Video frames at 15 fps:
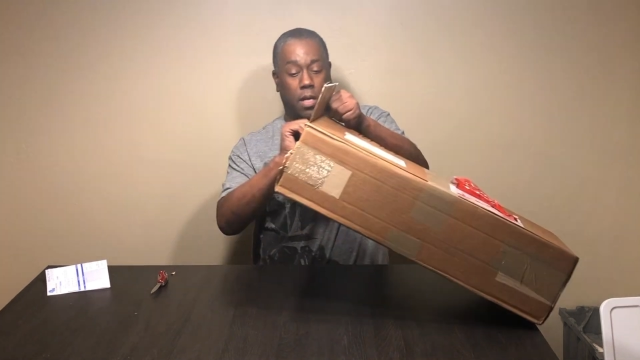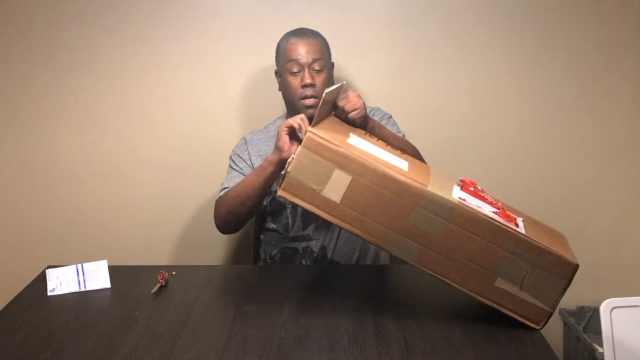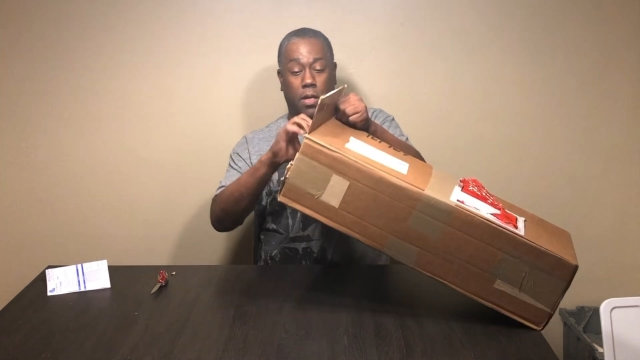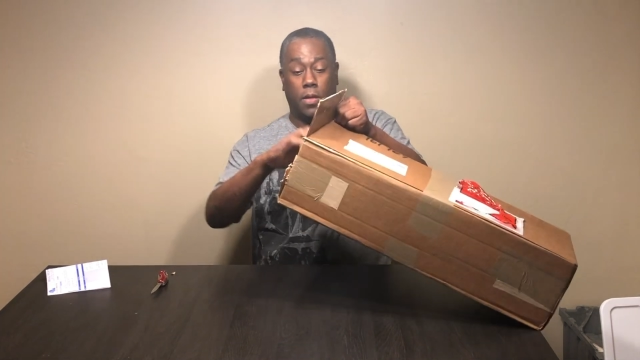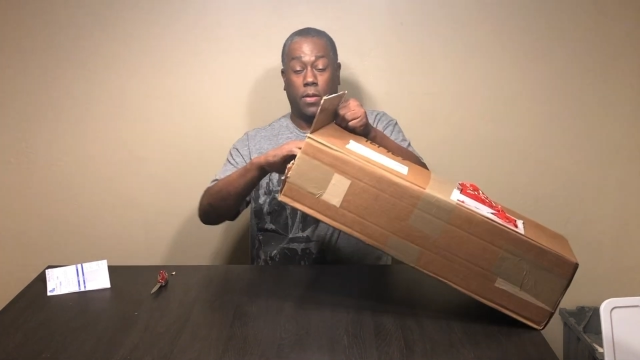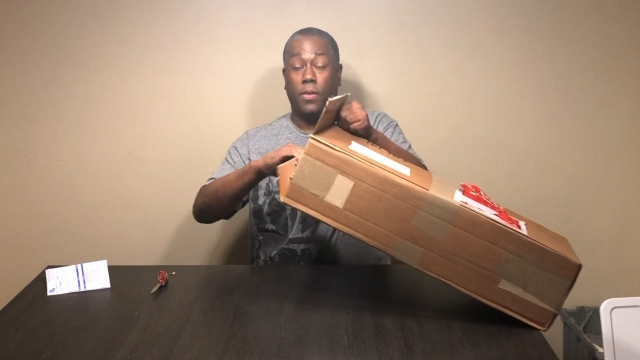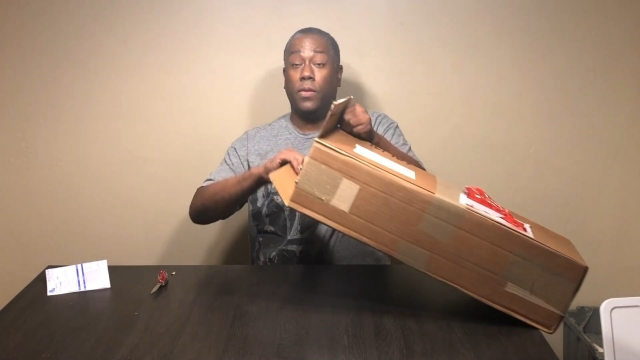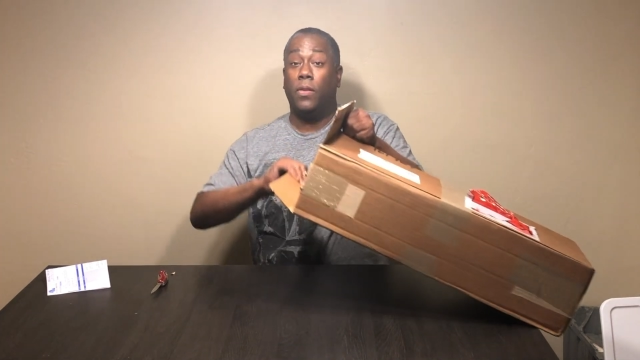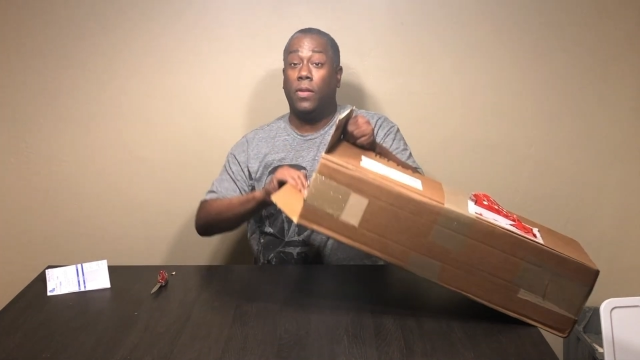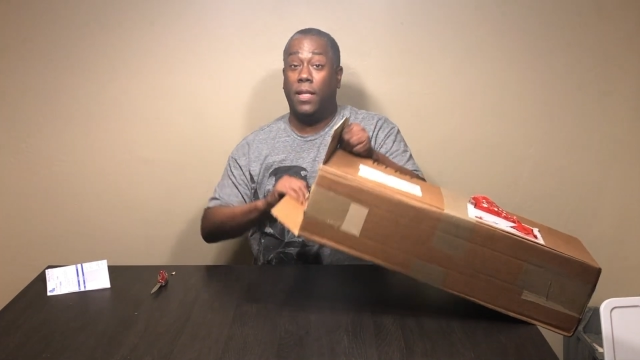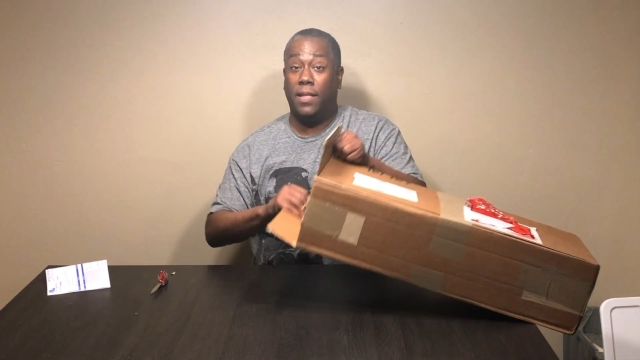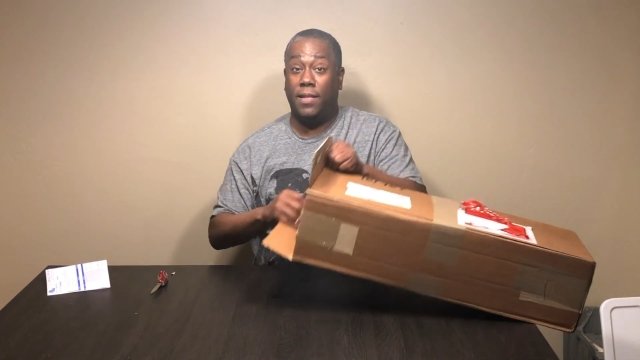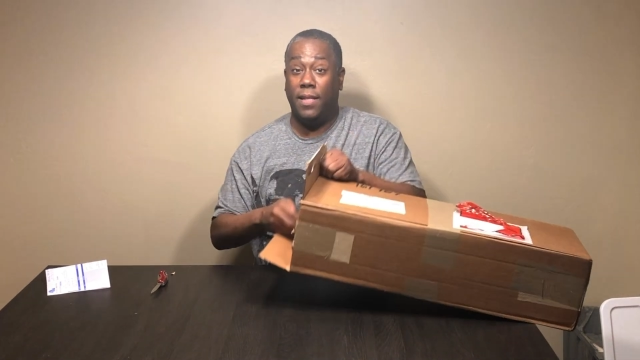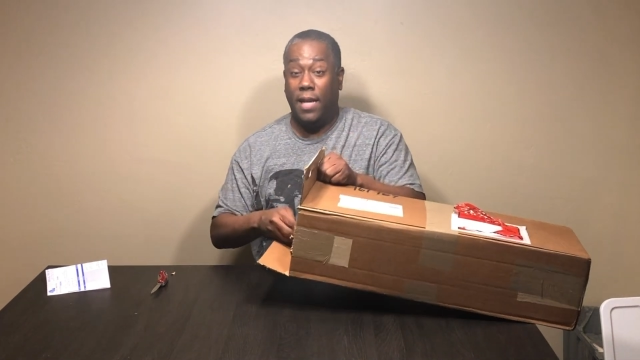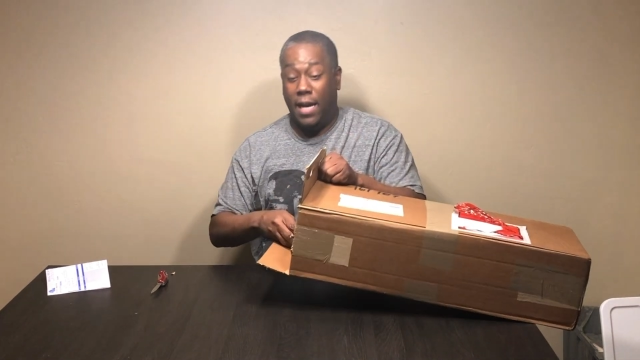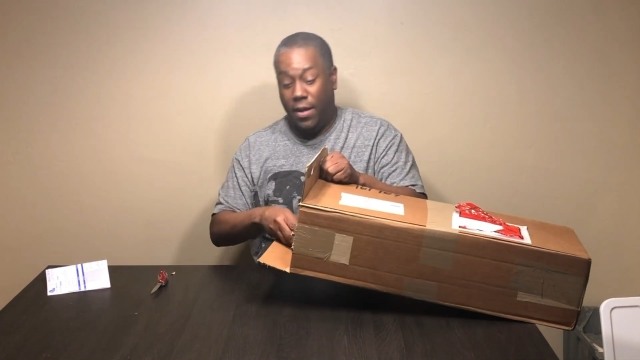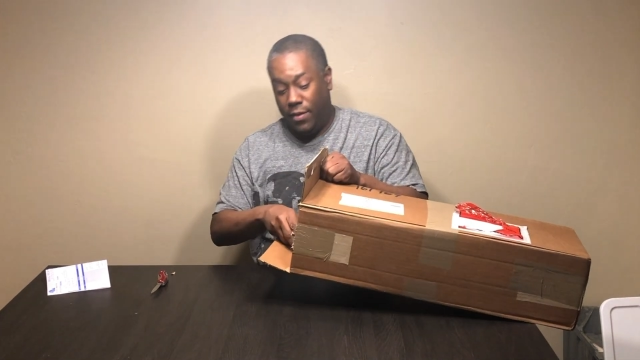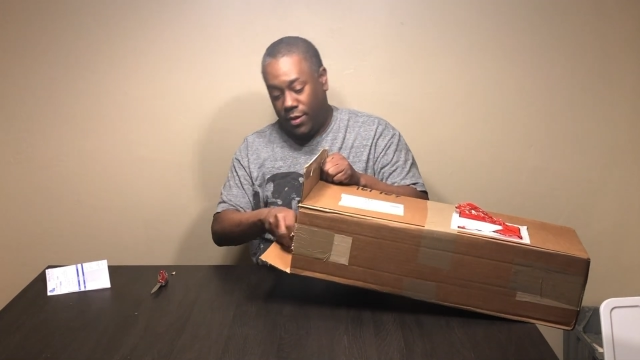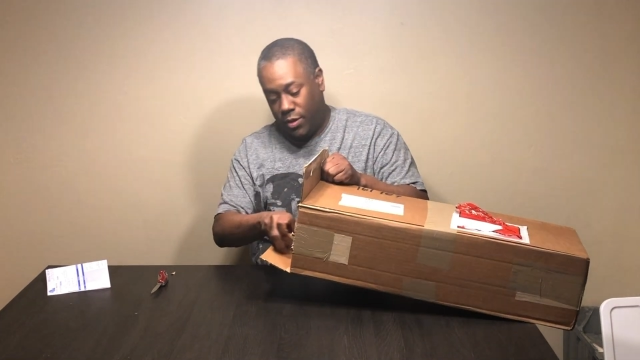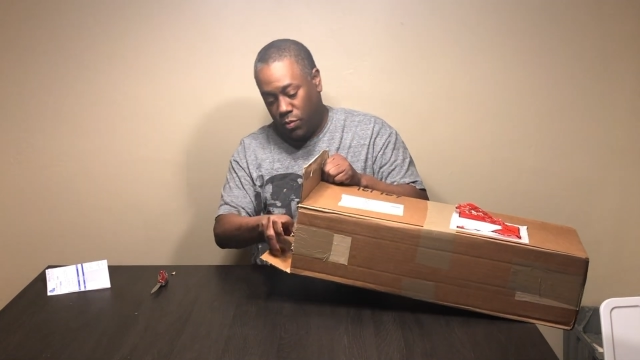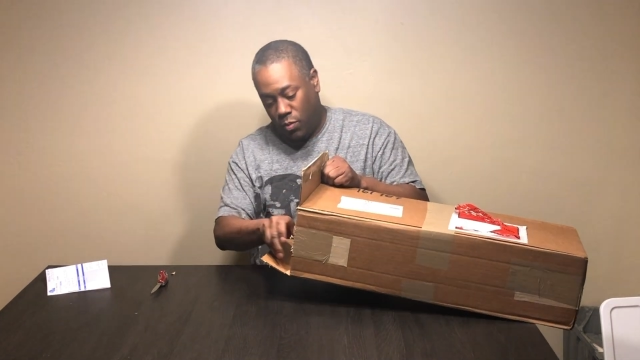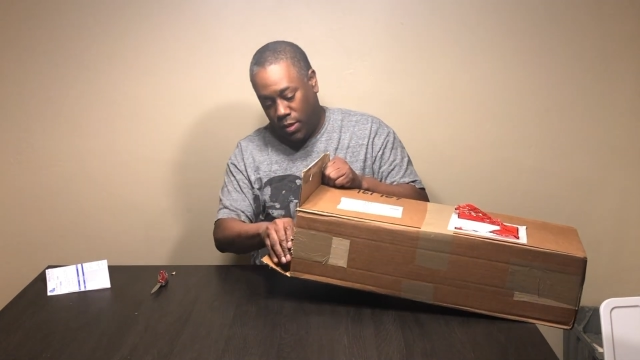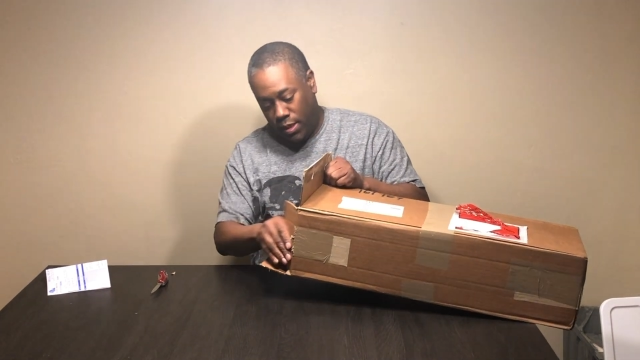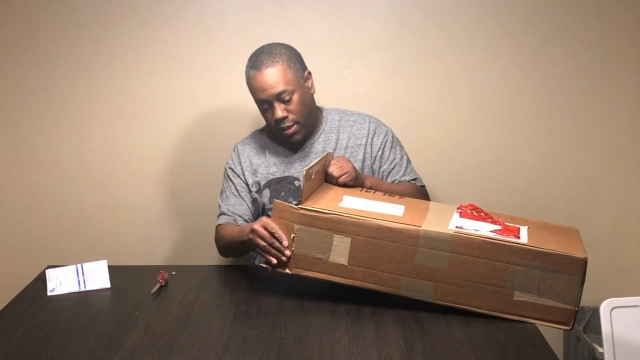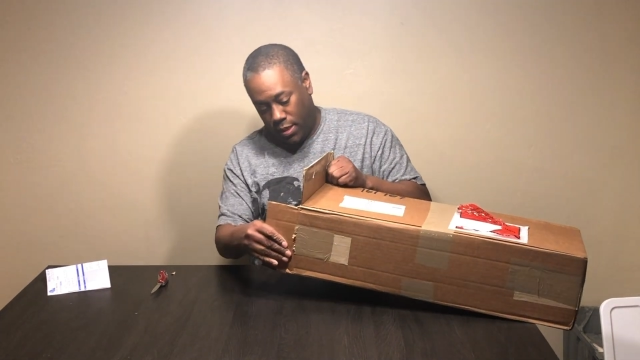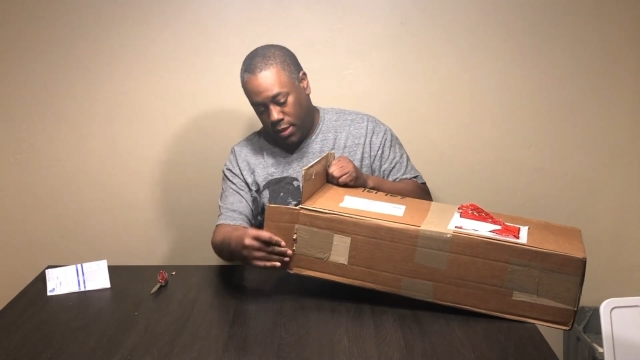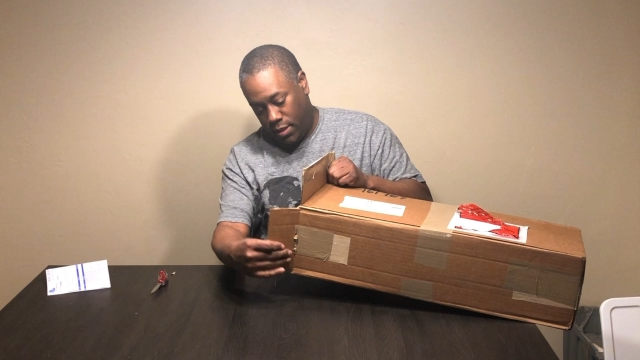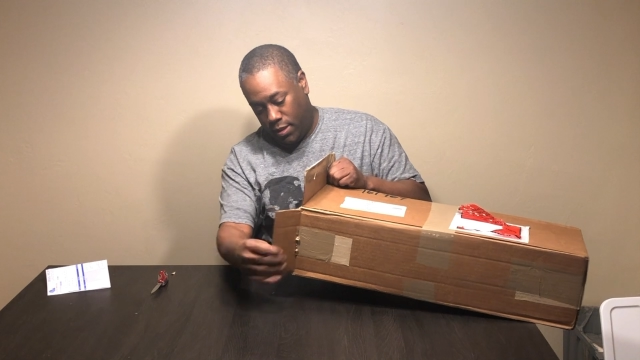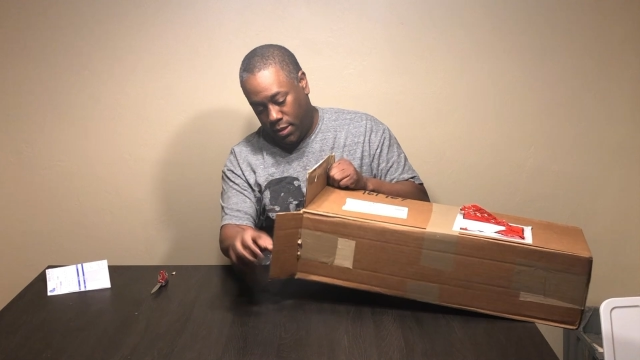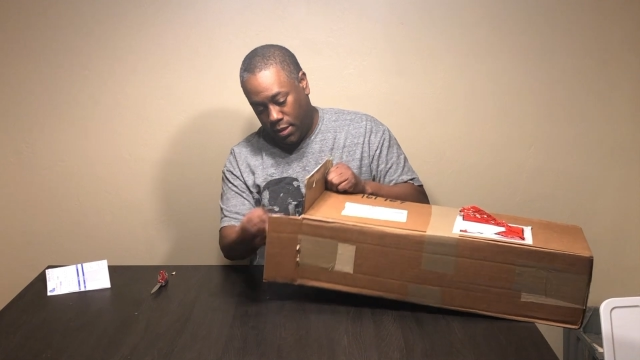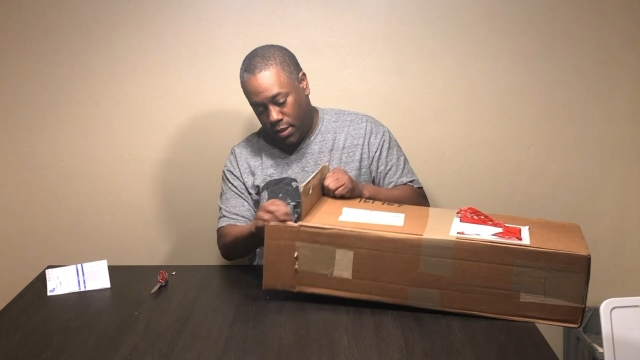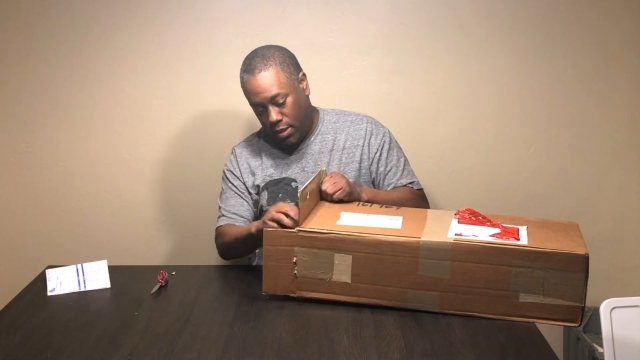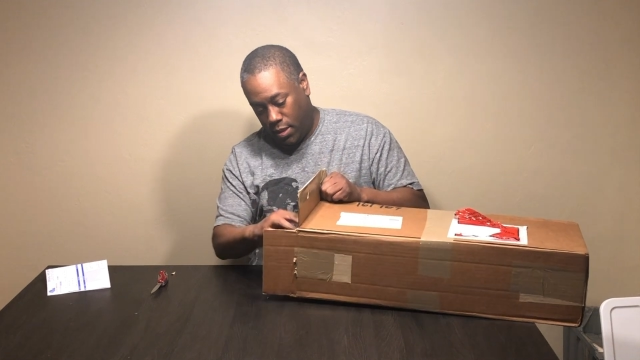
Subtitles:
So let's see how this one is.